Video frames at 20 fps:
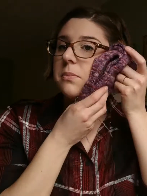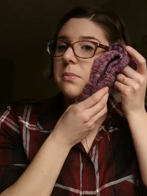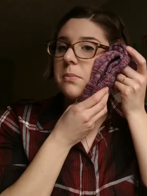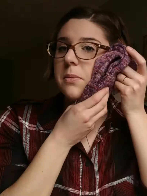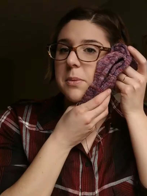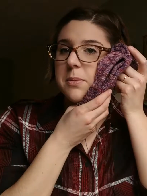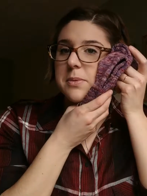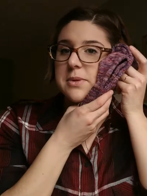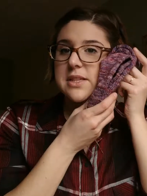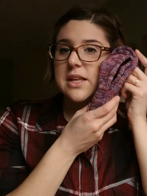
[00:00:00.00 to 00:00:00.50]

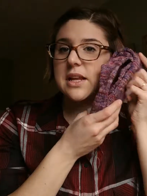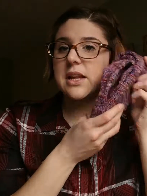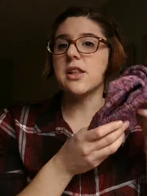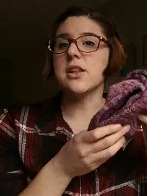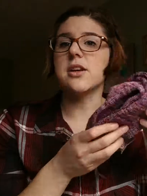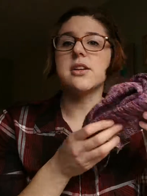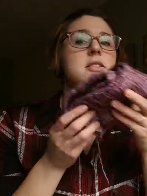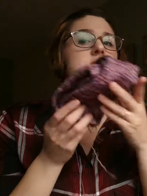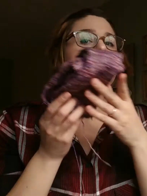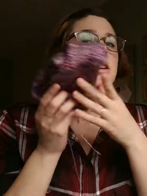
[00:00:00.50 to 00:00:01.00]
people said it
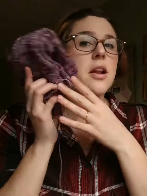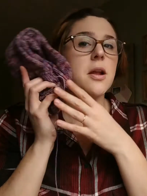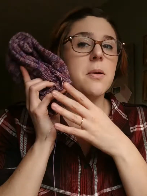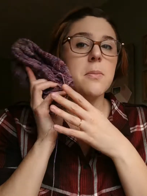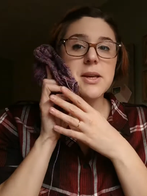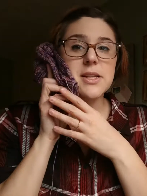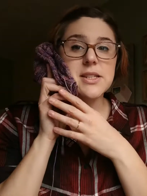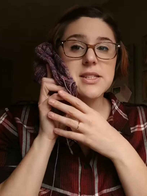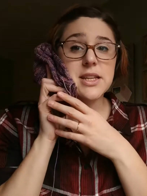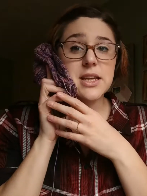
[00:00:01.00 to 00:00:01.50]
looks good on
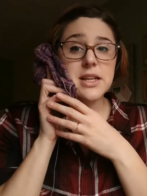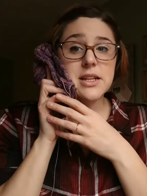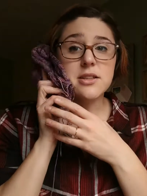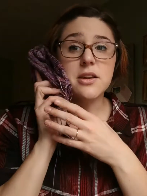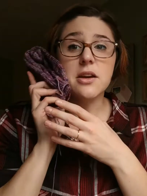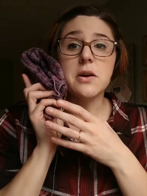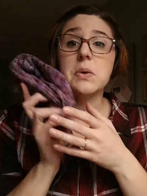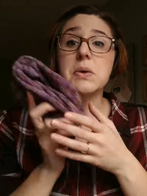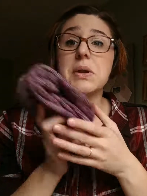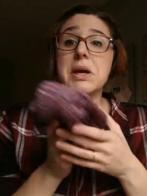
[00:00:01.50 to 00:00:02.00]
my skin
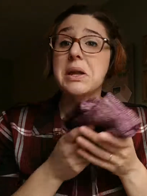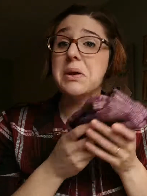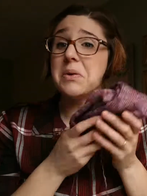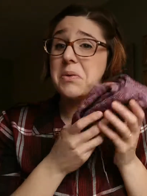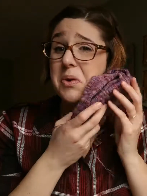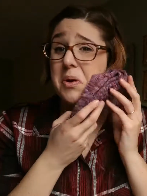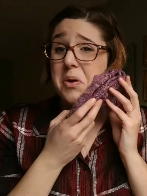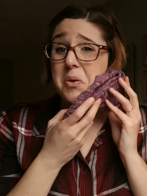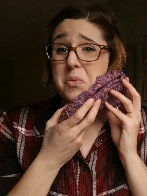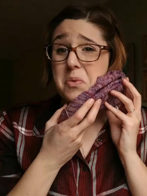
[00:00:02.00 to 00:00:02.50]
tone. I don't
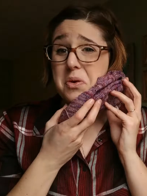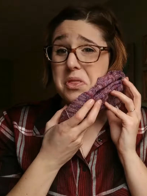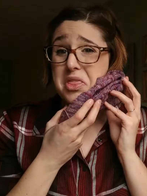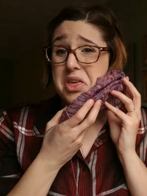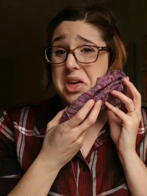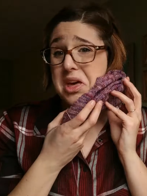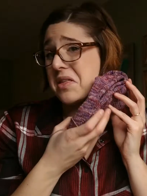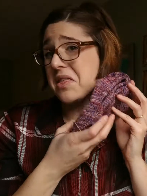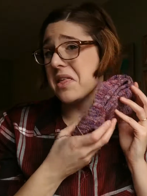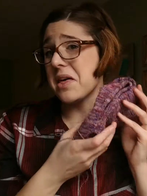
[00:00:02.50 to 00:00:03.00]
know what the
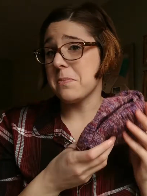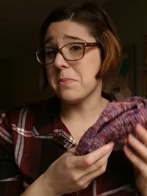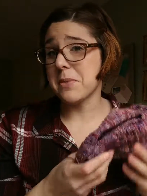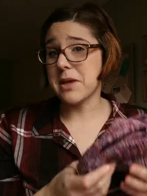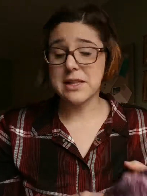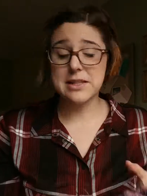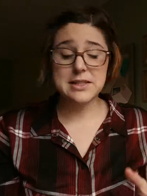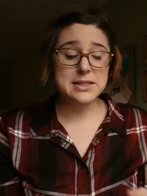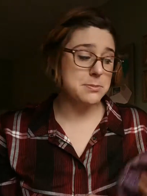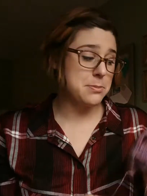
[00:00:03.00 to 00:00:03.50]
hell that
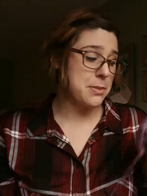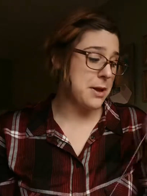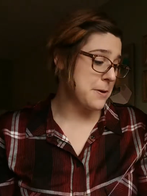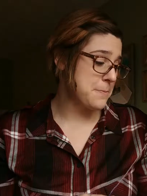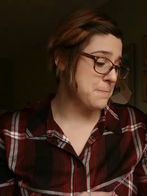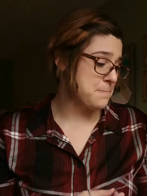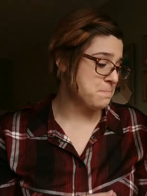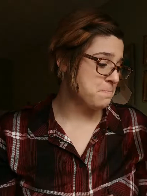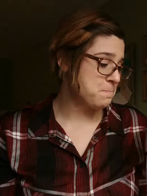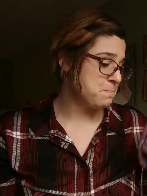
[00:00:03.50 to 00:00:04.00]
means, but
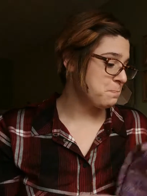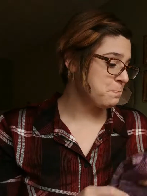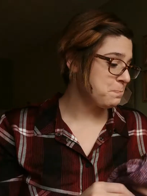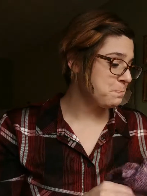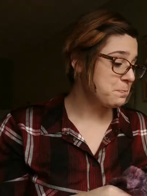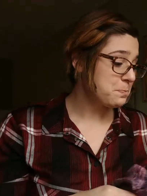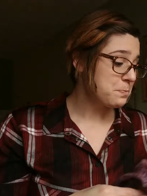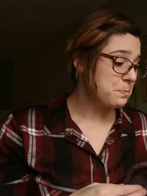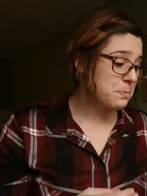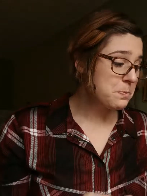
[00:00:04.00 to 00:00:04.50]

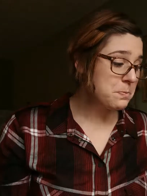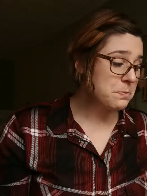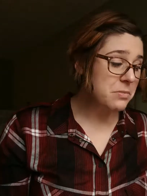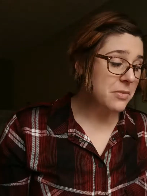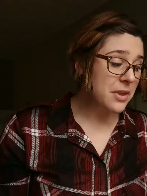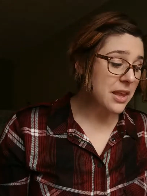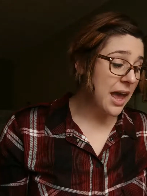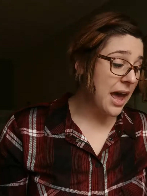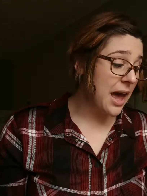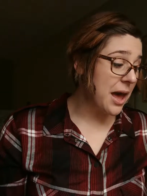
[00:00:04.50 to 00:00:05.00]

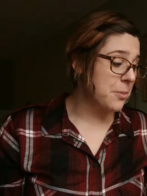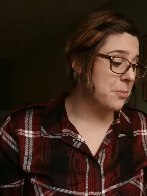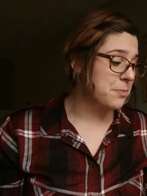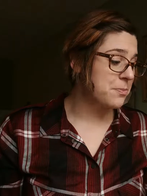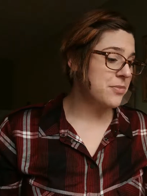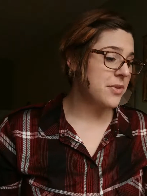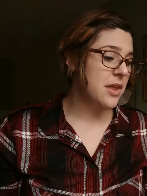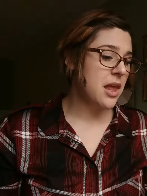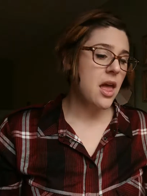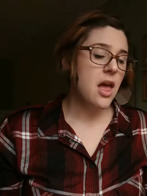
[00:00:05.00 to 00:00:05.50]
yeah.
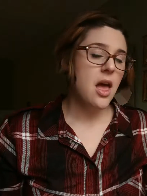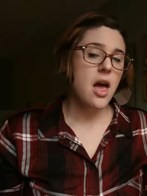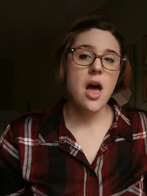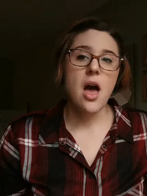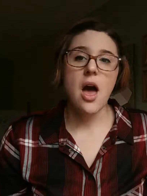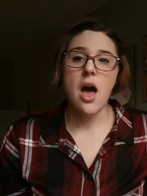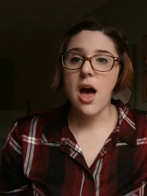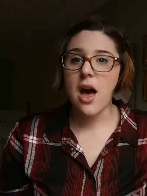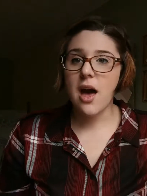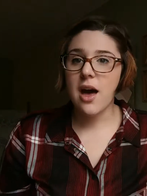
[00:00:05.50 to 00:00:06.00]

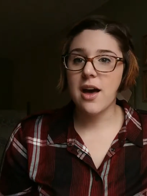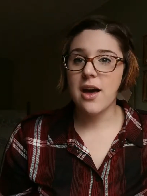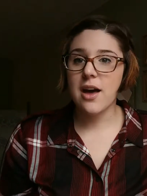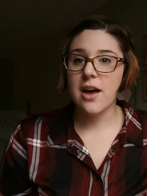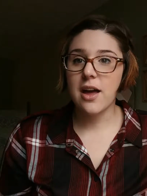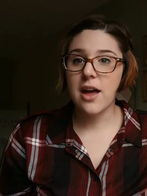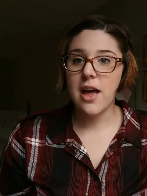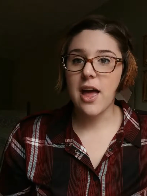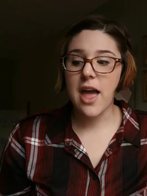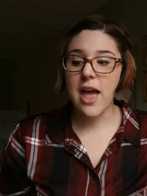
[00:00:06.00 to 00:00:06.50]

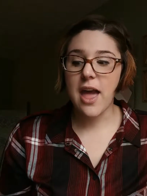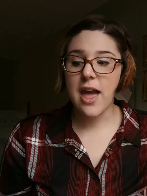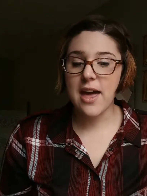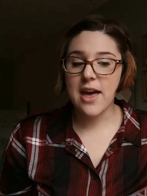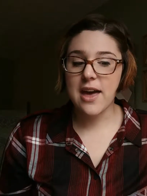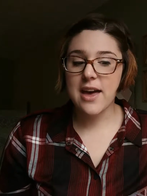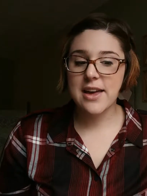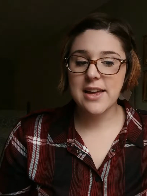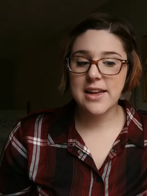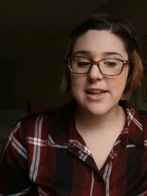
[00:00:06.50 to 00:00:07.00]

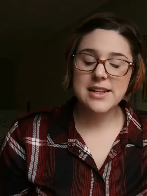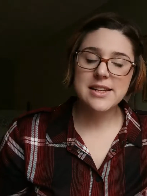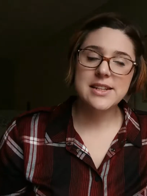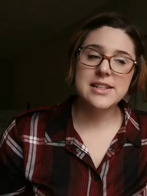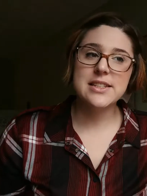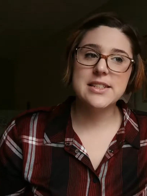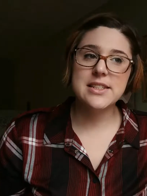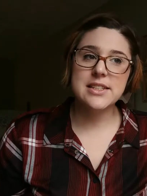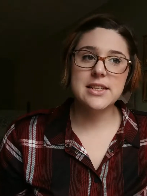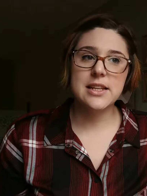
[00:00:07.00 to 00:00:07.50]

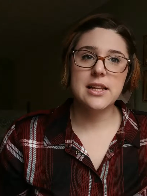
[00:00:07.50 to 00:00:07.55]
And